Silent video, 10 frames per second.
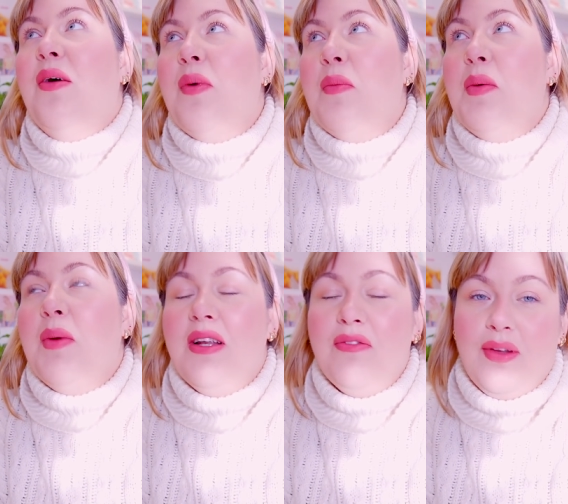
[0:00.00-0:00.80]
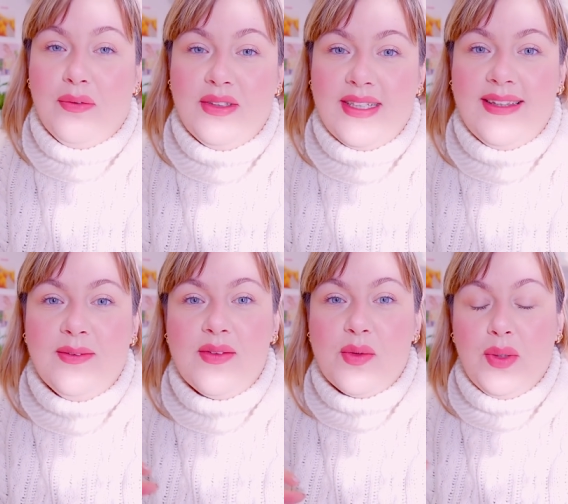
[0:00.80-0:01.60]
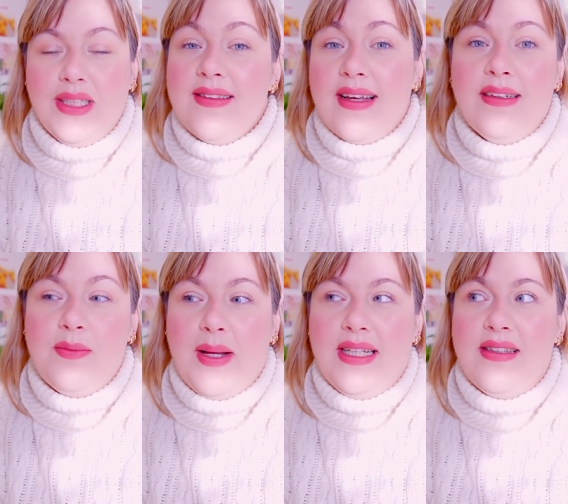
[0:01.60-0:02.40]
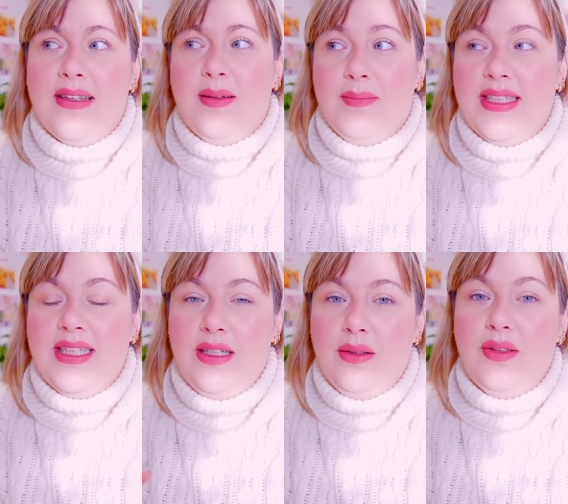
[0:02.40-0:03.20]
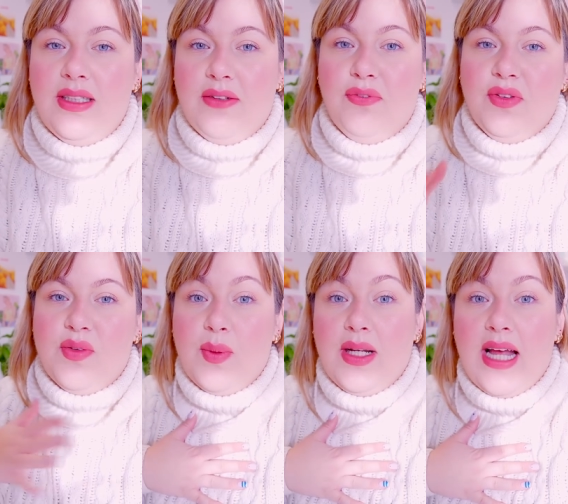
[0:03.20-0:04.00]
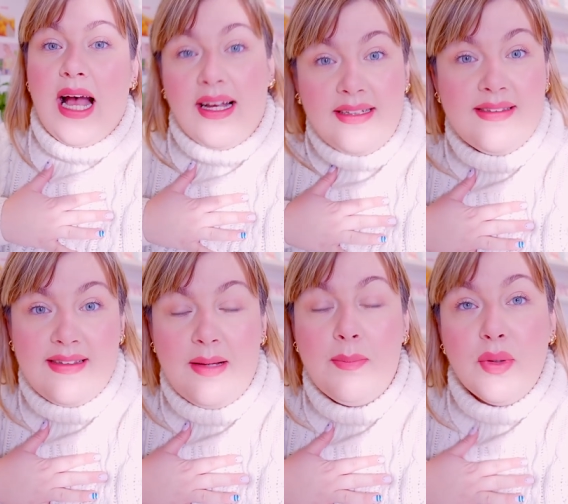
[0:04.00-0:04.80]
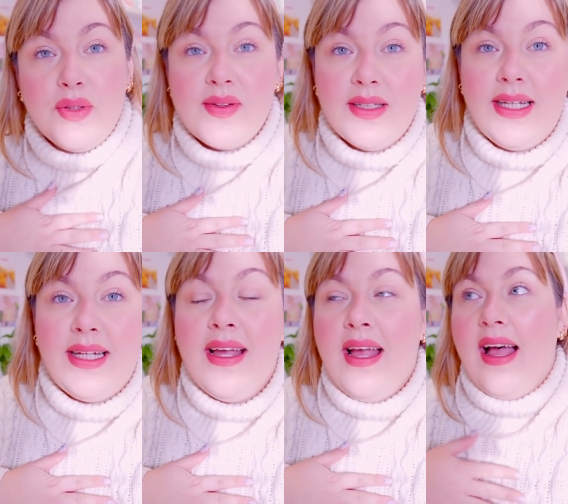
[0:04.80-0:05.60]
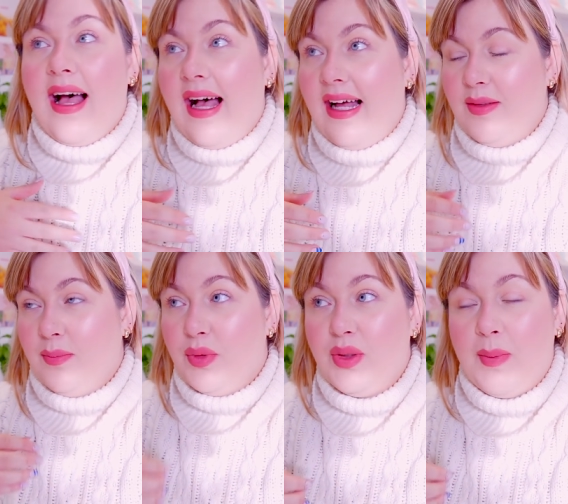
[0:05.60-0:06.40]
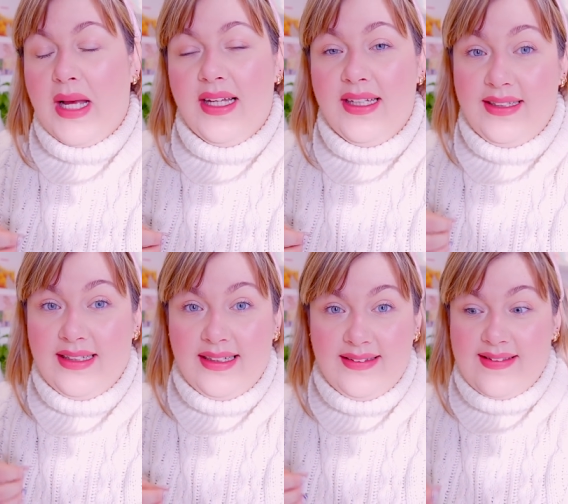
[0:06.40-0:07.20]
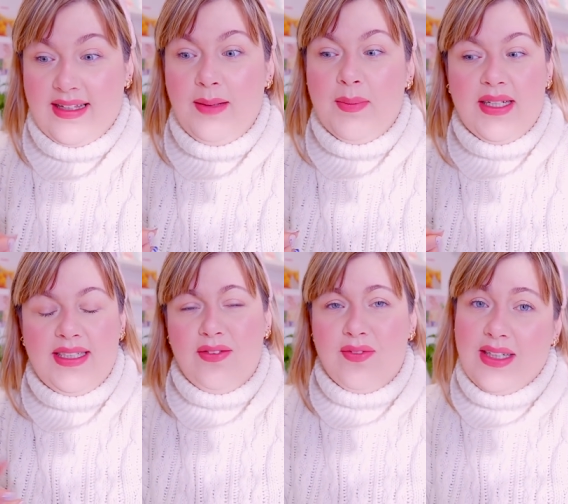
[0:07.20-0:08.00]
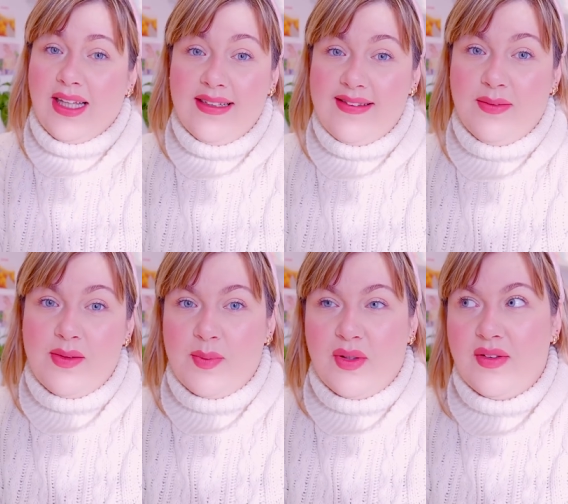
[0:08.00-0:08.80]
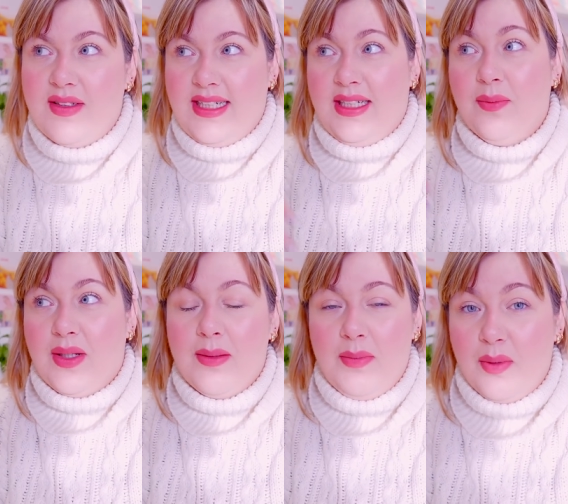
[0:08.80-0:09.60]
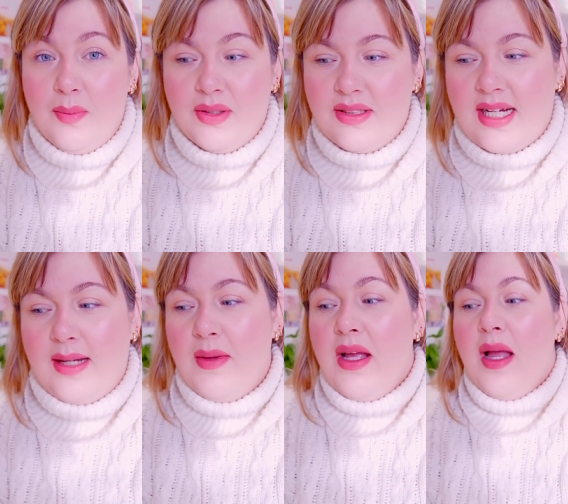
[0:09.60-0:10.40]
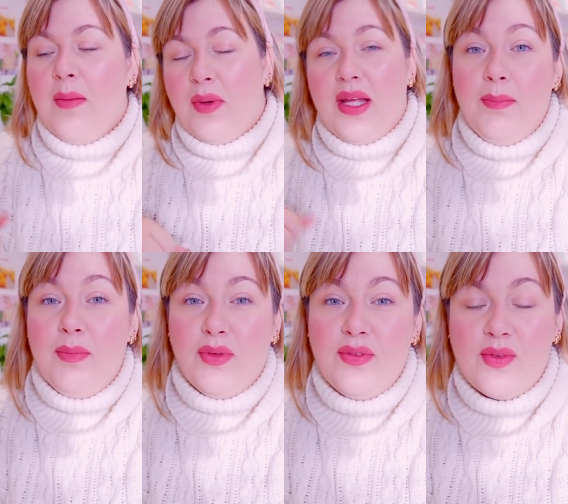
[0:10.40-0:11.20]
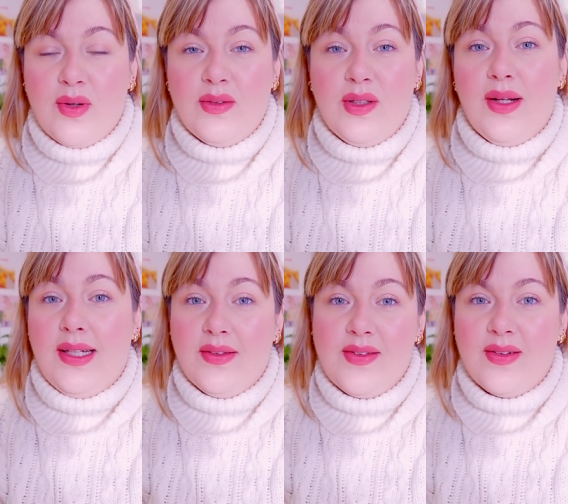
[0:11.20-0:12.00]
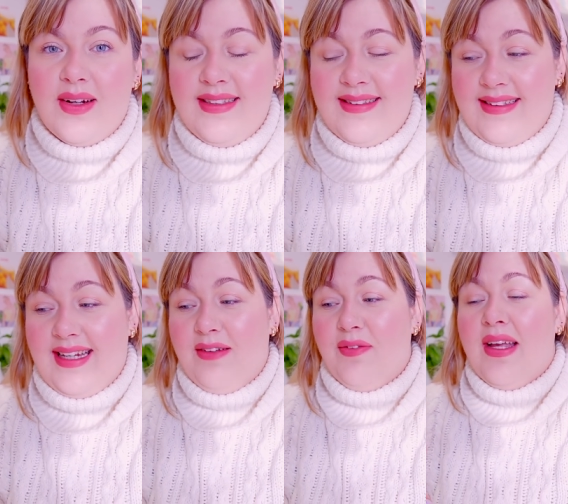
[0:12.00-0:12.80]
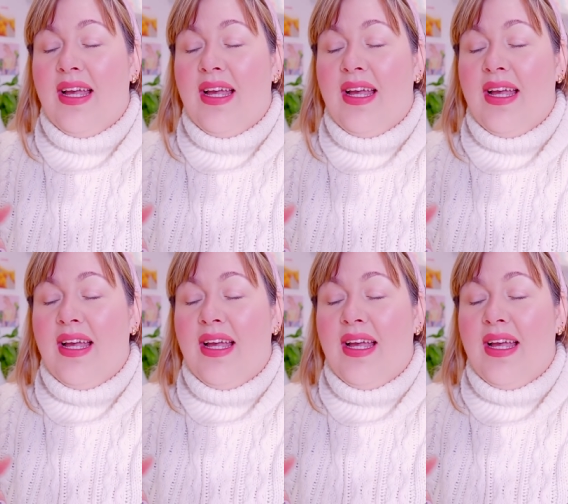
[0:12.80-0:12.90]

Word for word: when we went to Florida there was queen size beds and it made a huge difference when I slept personally I had much better night sleep and I didn't realise it was because of Dean waking me up all the time but he moves around a lot he also grinds his teeth